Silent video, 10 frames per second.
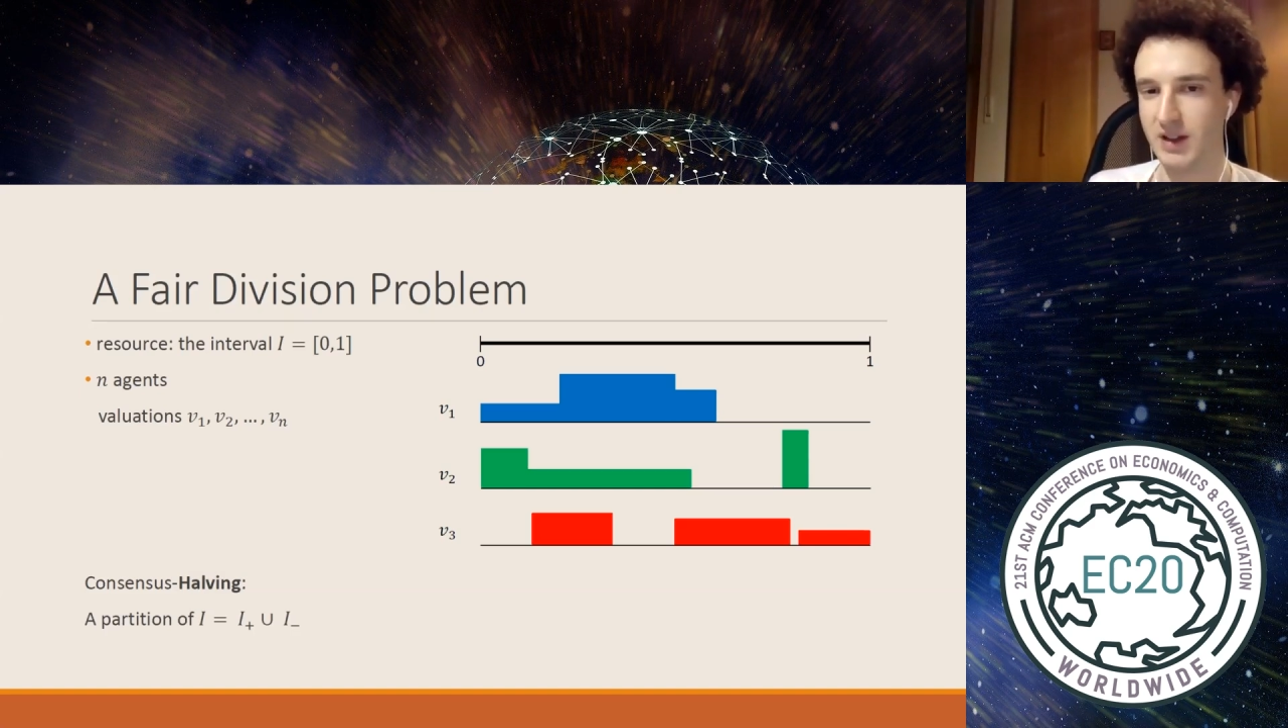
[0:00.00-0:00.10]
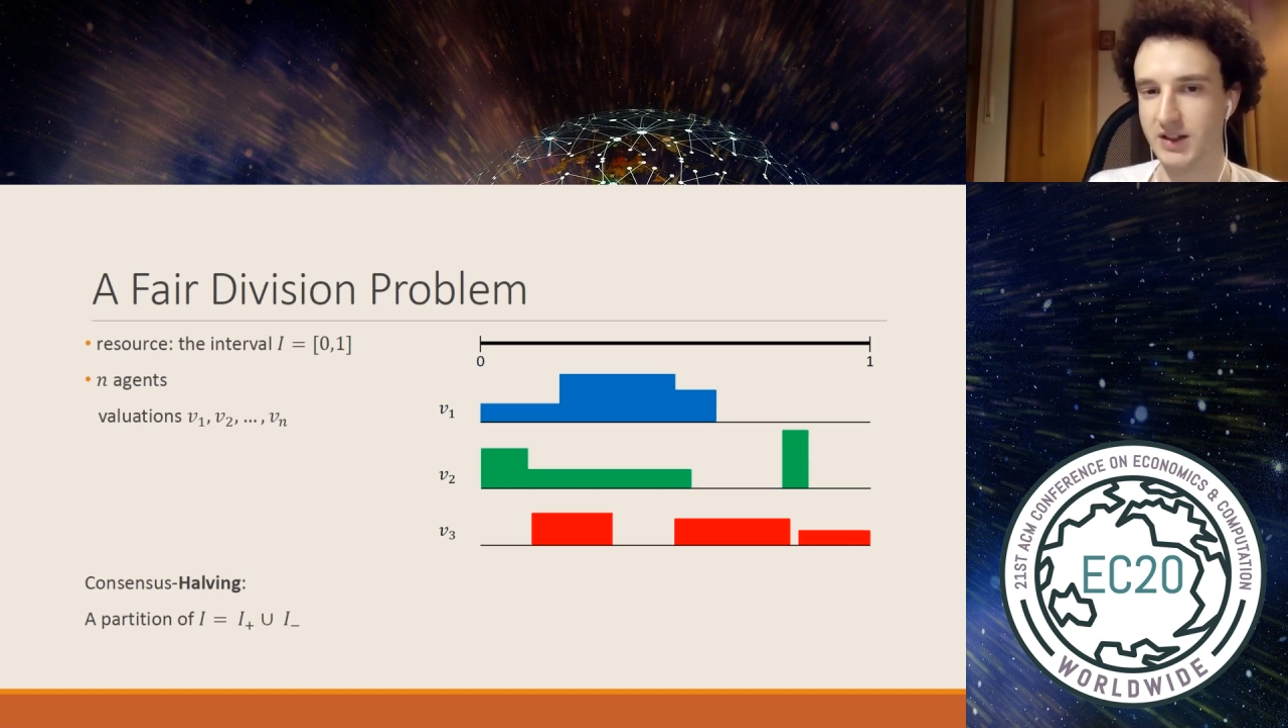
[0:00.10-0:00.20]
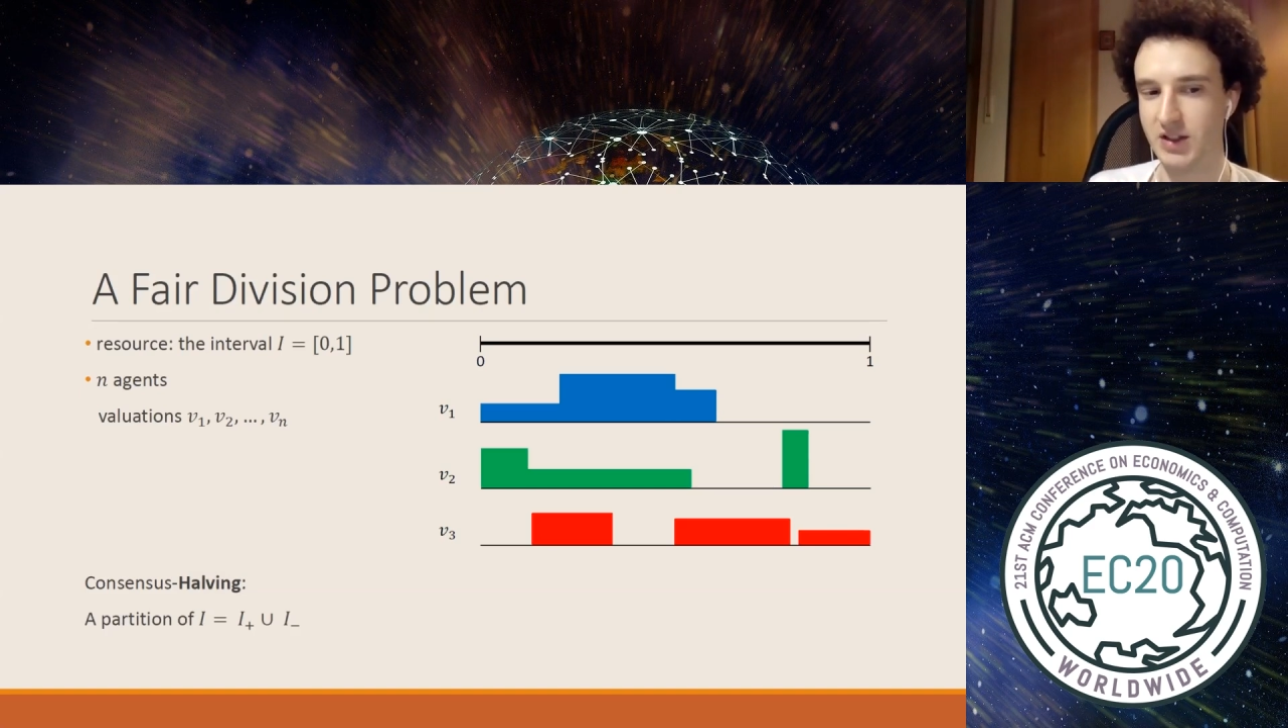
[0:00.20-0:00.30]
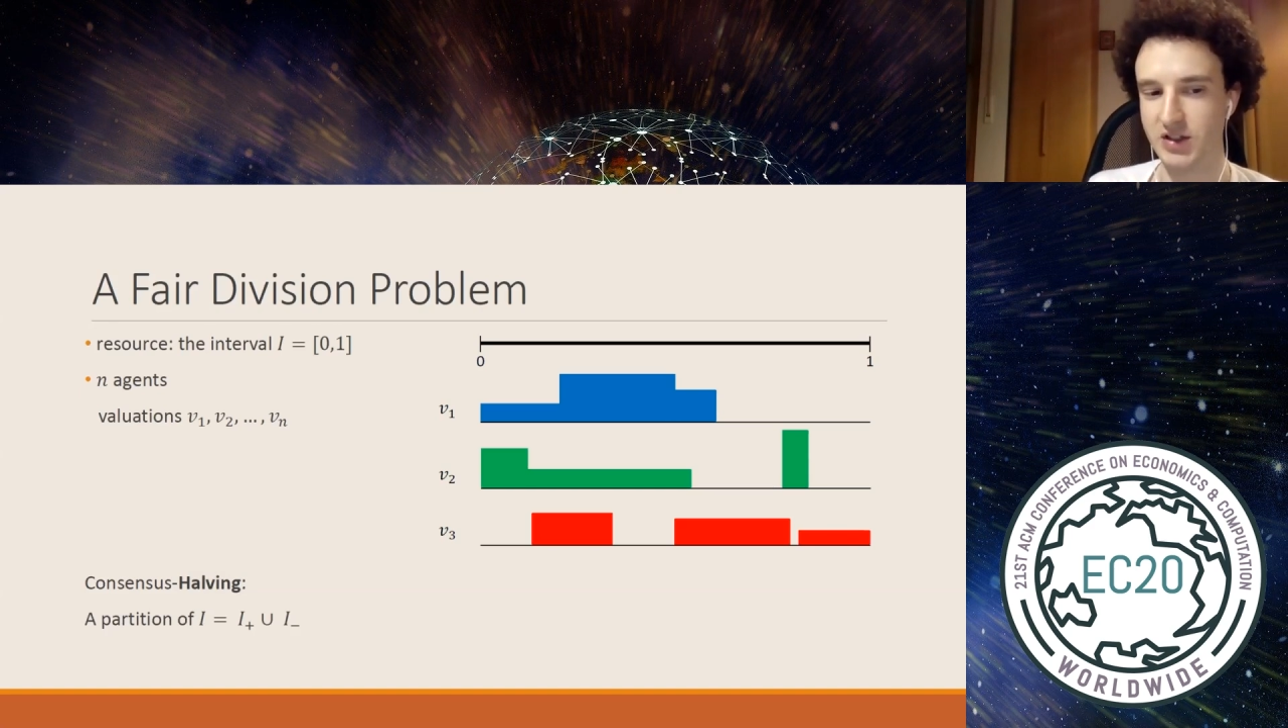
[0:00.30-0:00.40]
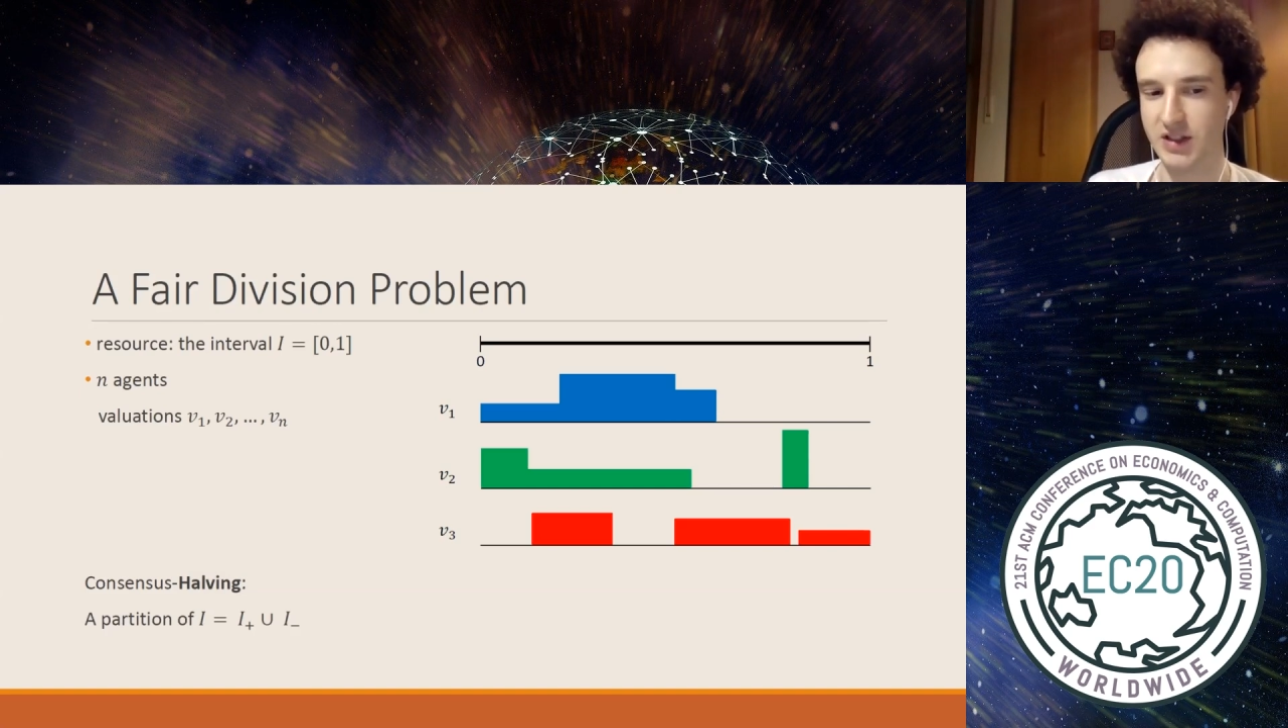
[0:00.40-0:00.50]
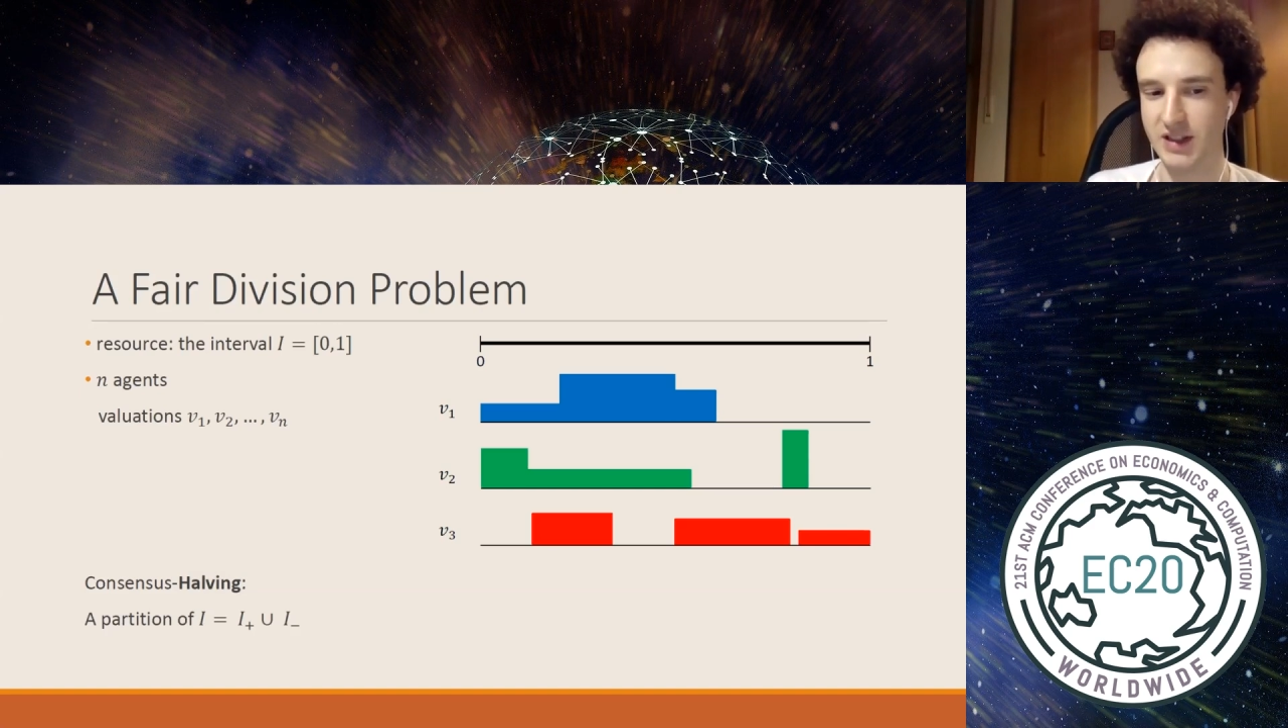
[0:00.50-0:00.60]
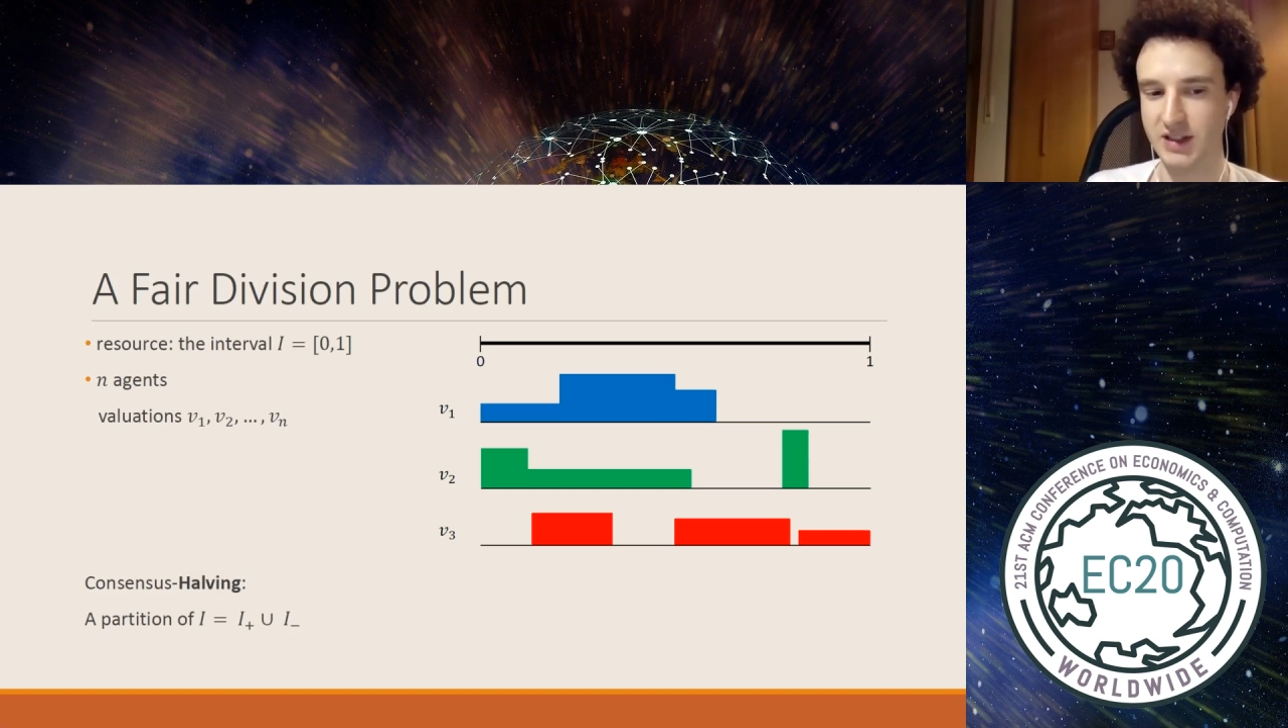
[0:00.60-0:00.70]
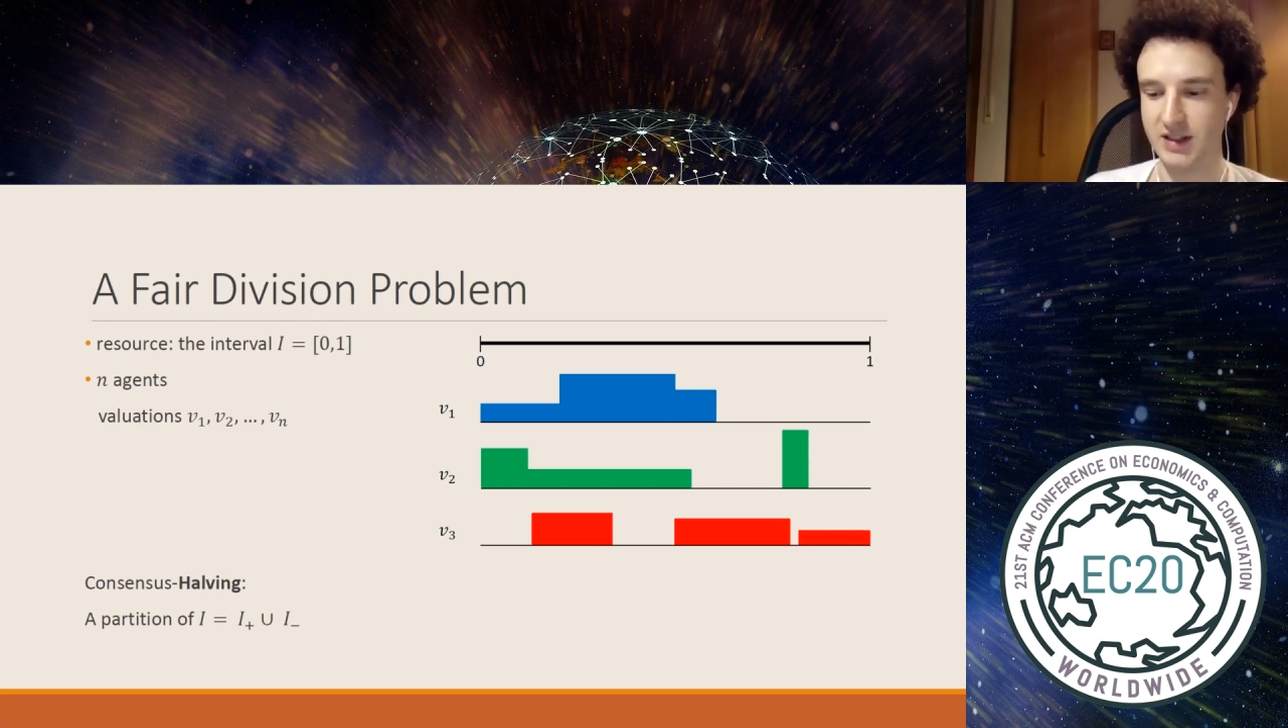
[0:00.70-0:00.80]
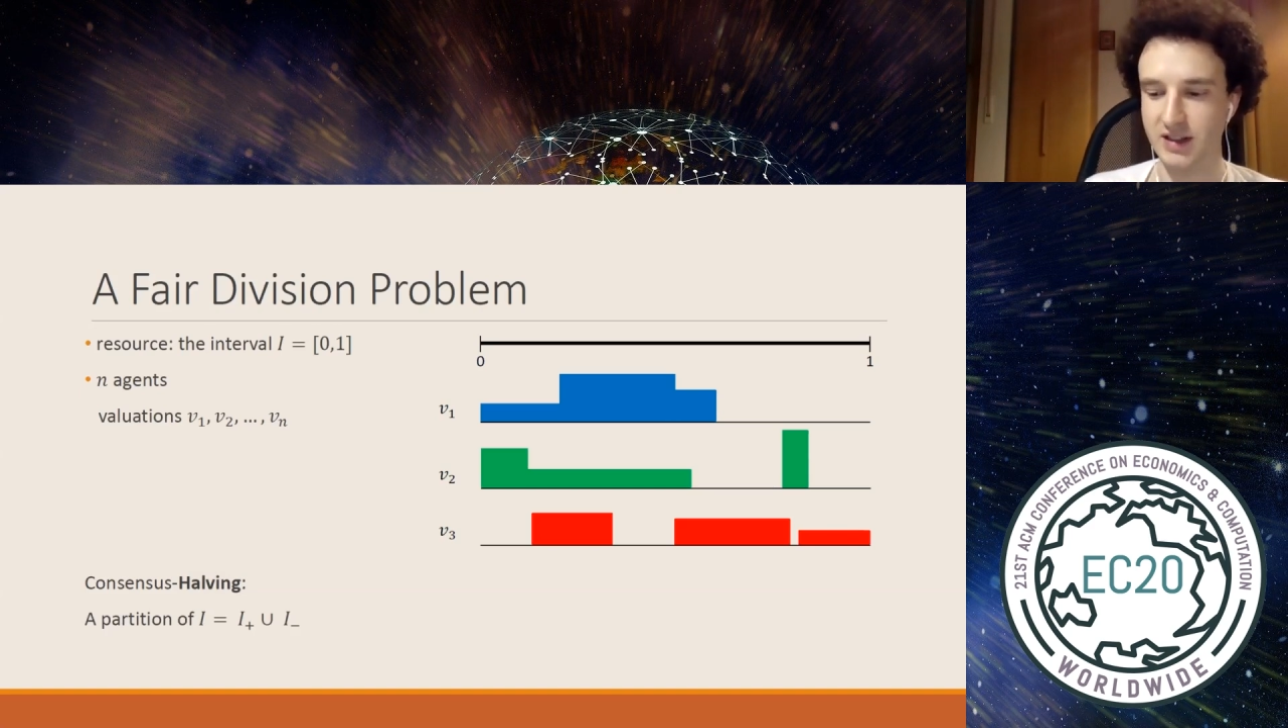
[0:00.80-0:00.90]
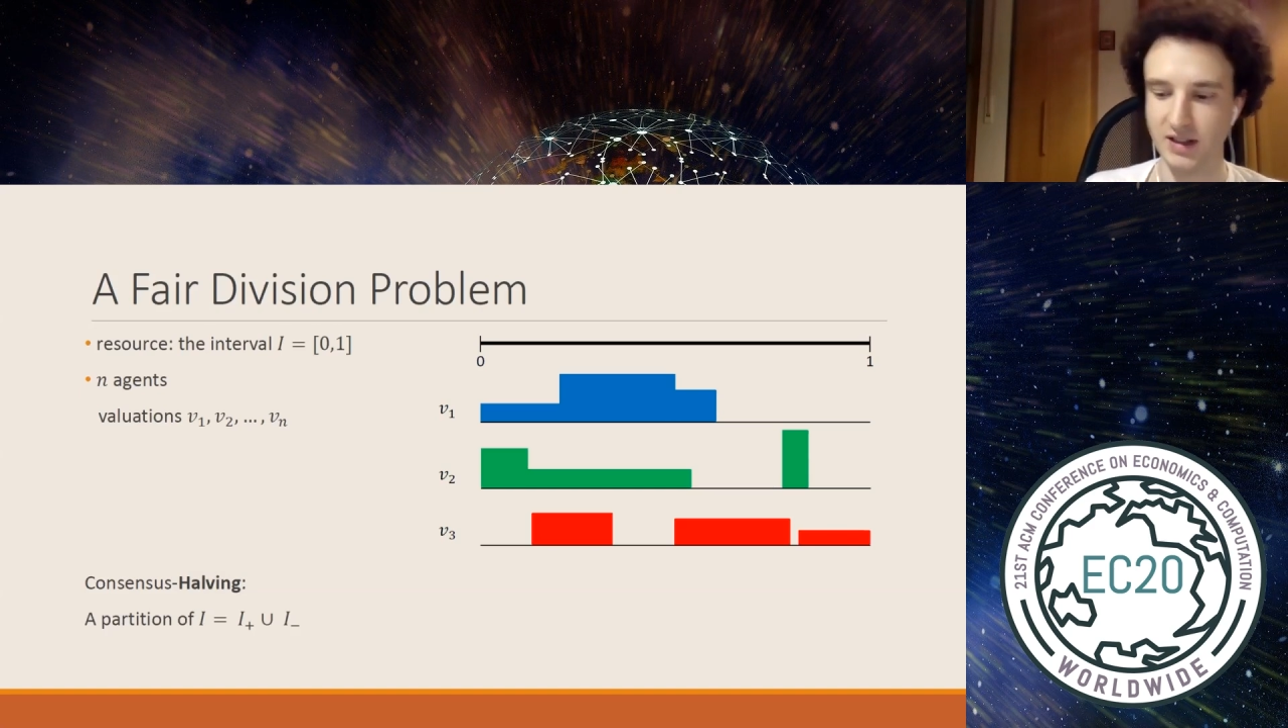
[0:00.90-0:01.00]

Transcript: such that